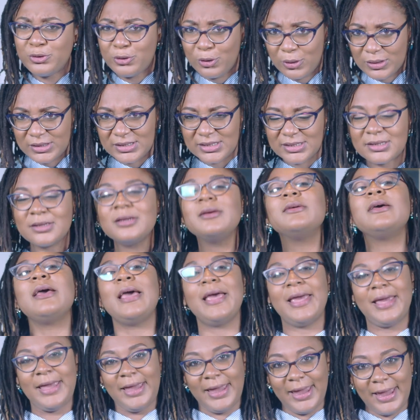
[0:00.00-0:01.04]
dot,
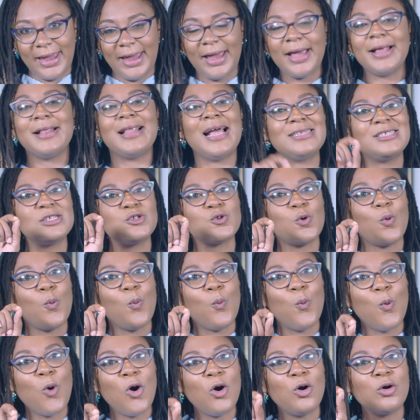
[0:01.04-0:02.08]
that is
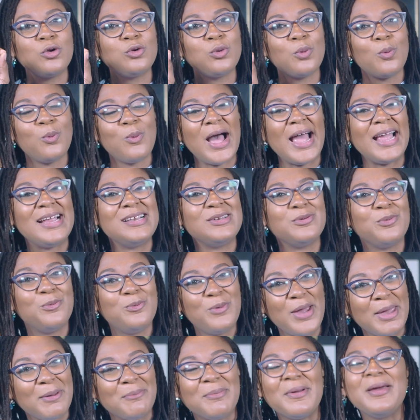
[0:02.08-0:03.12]
World Wide
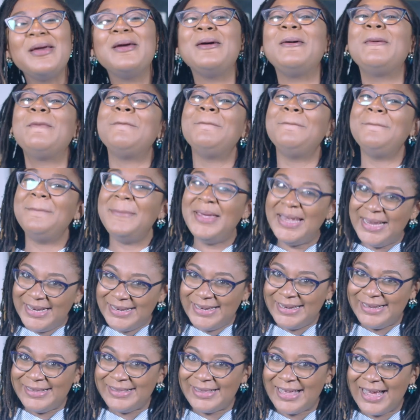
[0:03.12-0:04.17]
Web,
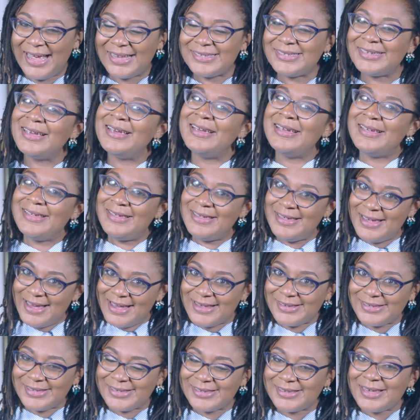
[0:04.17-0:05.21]
meaning that
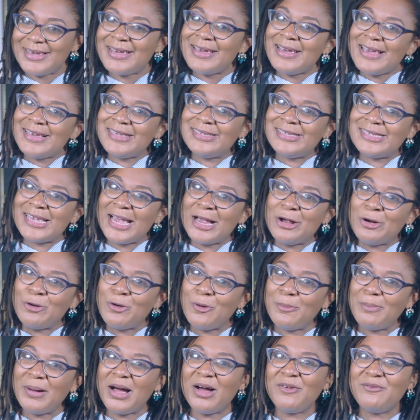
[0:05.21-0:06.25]
yes, it's a
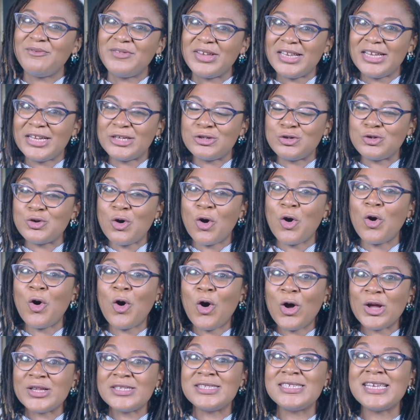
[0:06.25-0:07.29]
global village. Your
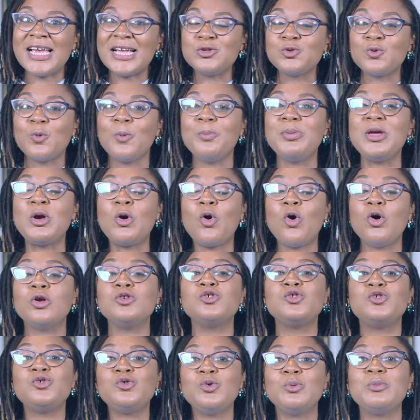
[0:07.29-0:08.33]
content will be
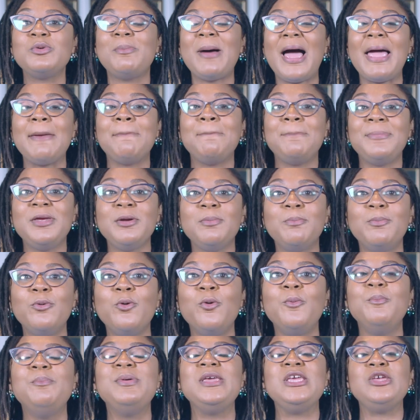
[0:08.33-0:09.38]
consumed by
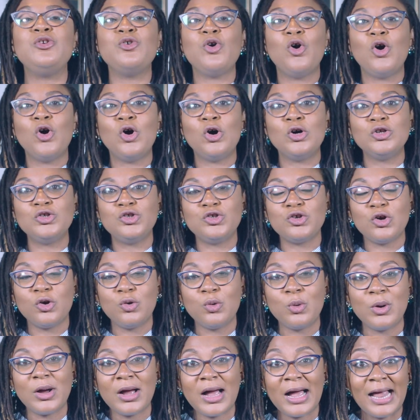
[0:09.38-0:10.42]
people beyond your
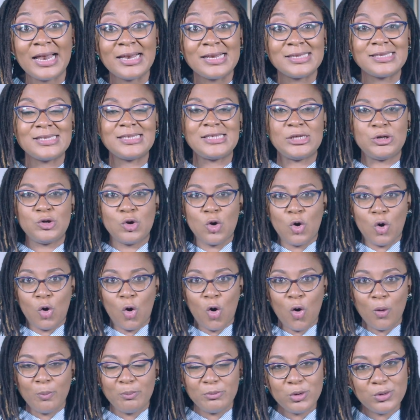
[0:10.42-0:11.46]
locality, your
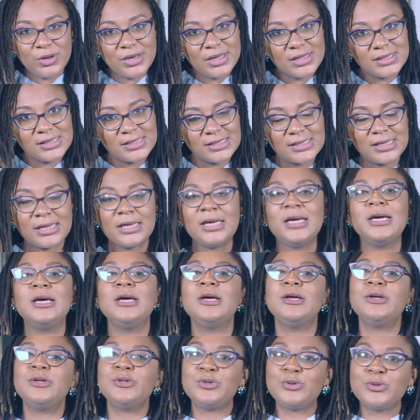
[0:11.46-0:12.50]
community.
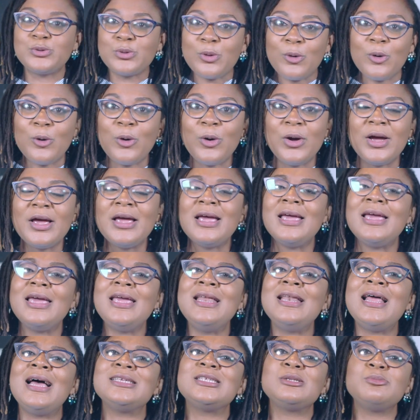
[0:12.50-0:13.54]
So
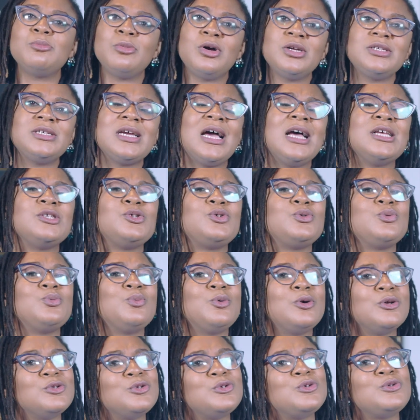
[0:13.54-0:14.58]
in as much as you
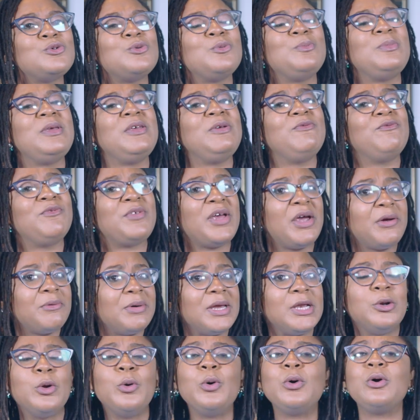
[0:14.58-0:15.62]
want to be
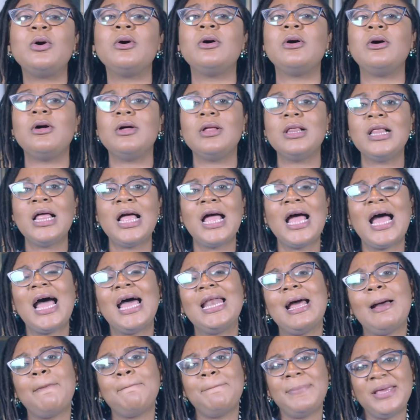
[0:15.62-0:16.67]
very local
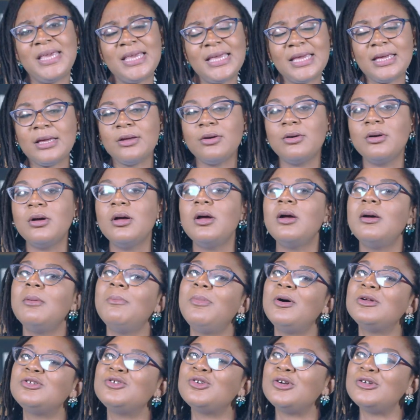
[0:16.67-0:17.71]
and appeal,
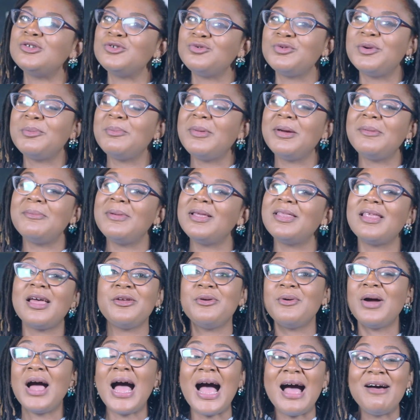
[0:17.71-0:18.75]
but just remember that
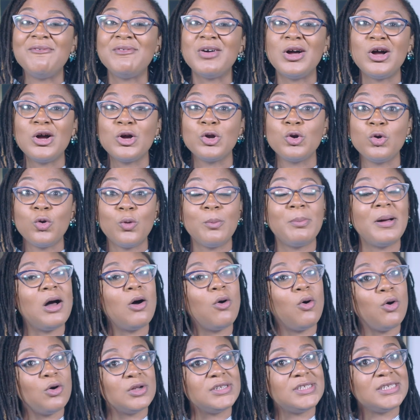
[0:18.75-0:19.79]
you have a global
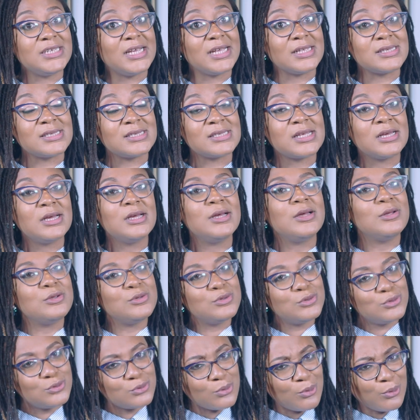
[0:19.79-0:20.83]
audience.
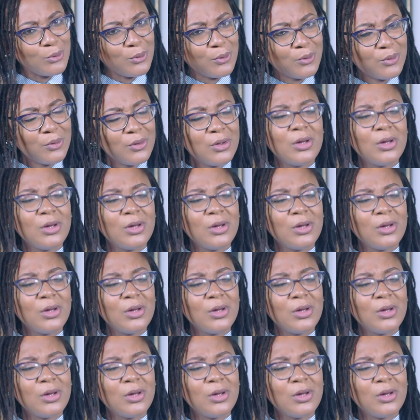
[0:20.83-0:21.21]
So